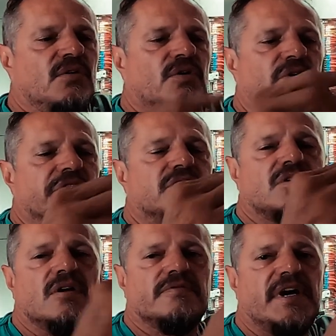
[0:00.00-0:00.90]
or
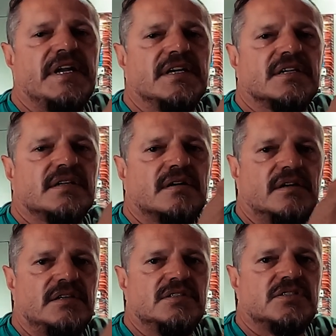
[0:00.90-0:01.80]
your galvanic
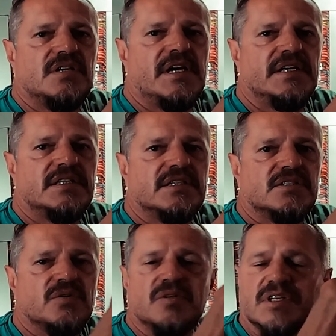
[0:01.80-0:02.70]

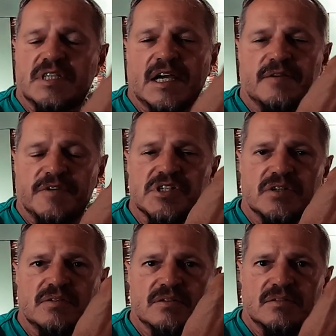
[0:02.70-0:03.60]
insulators or the
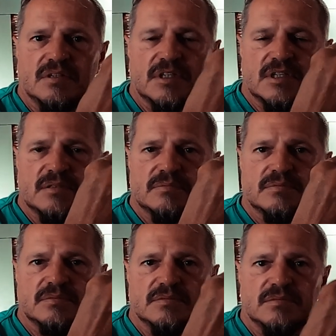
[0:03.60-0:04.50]
sacrificial
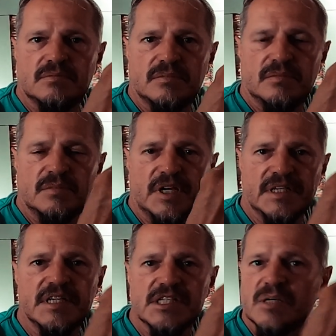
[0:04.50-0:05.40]
um,
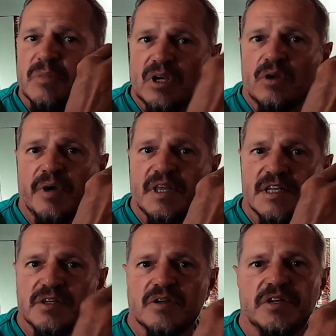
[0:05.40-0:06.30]
magnesium alloy
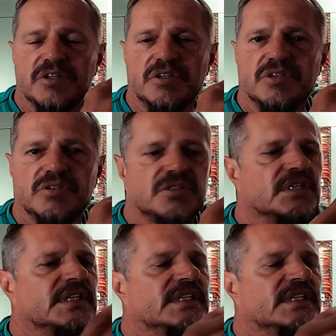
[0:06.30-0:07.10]
that you're going to use